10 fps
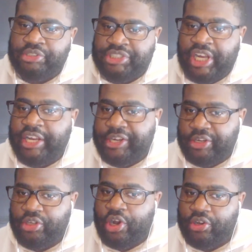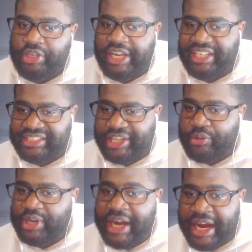chugging along. Like
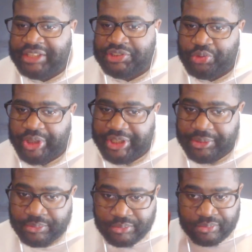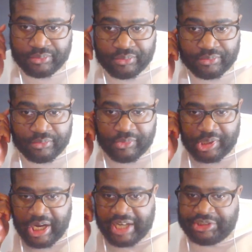they're on a hot streak.
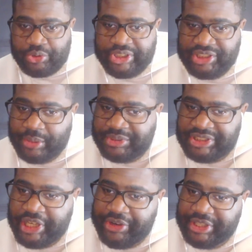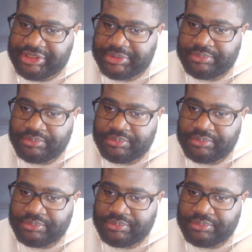Hot streak something serious.